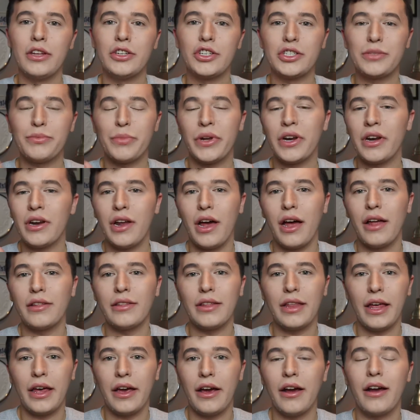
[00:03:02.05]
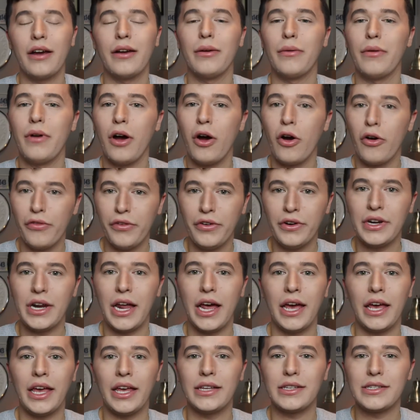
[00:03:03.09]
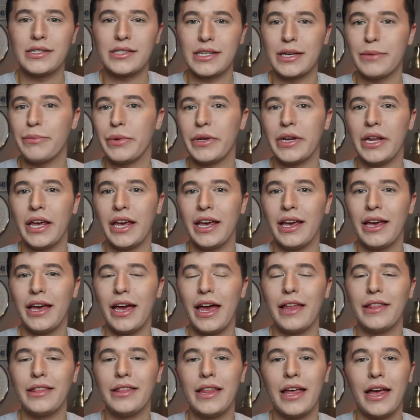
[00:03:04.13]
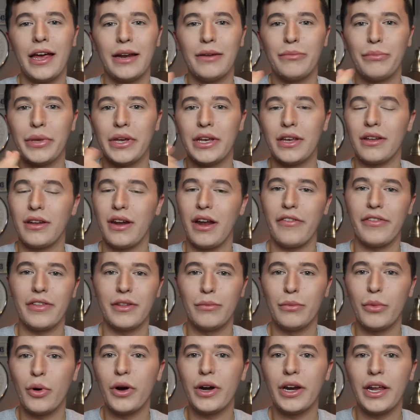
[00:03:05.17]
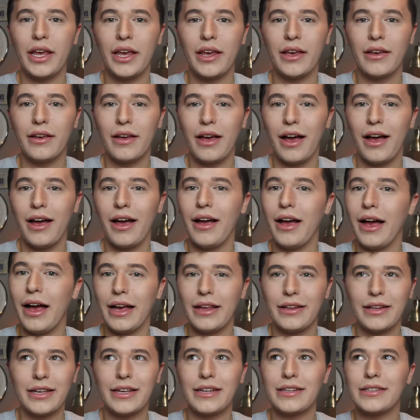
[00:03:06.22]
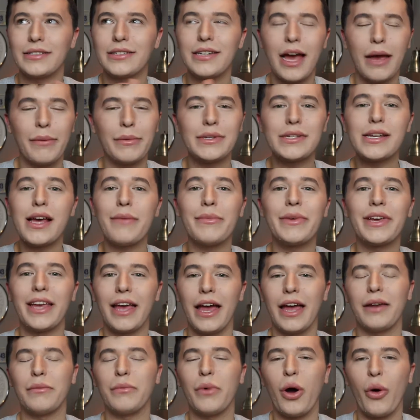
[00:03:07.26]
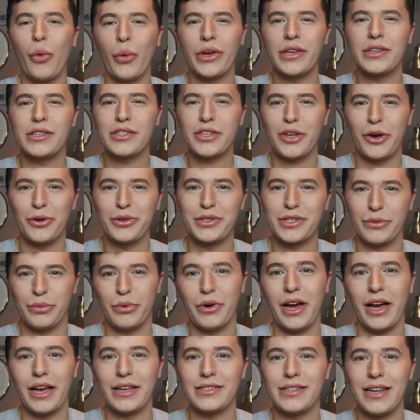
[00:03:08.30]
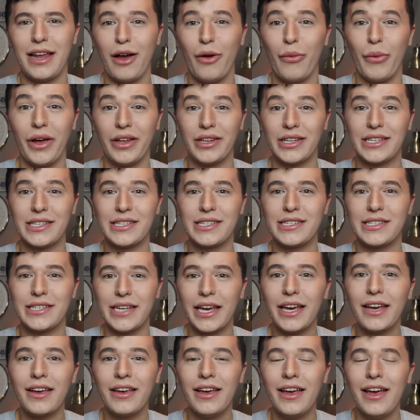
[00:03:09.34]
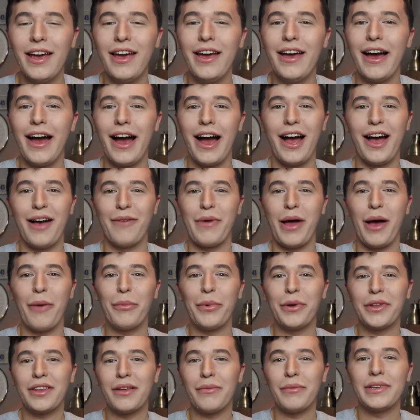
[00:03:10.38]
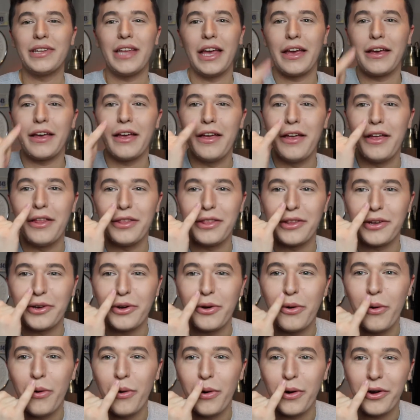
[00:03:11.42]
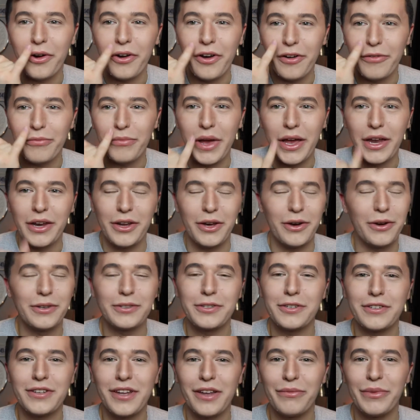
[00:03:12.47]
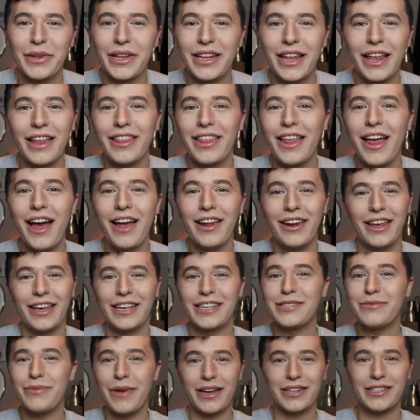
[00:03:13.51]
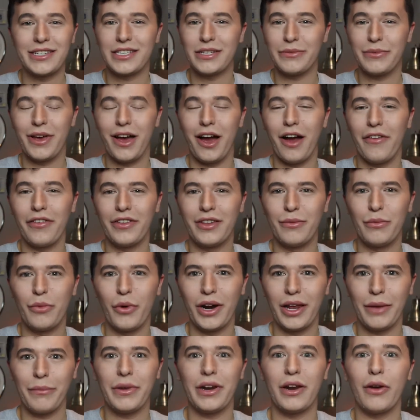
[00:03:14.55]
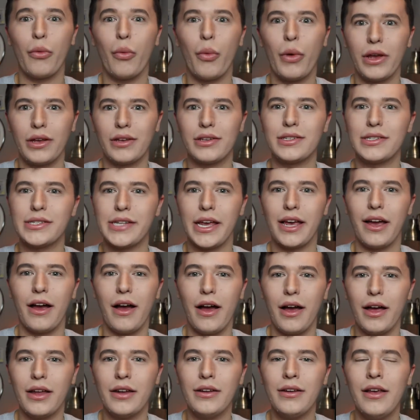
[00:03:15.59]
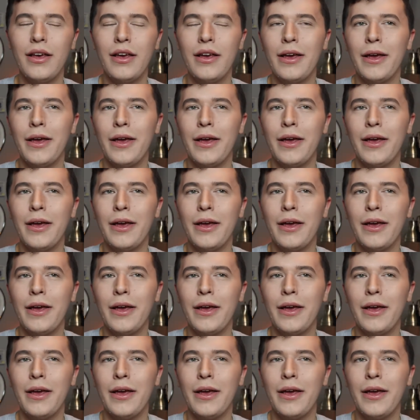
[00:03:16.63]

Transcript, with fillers: just put it on there overnight, sleep in it, and then peel it off in the morning. I like, time and time again, I'm always so surprised at how well these stick. Um, I'll put them on like the corner of my nose or something like that, and I expect it to be off in the morning, but it will stay on.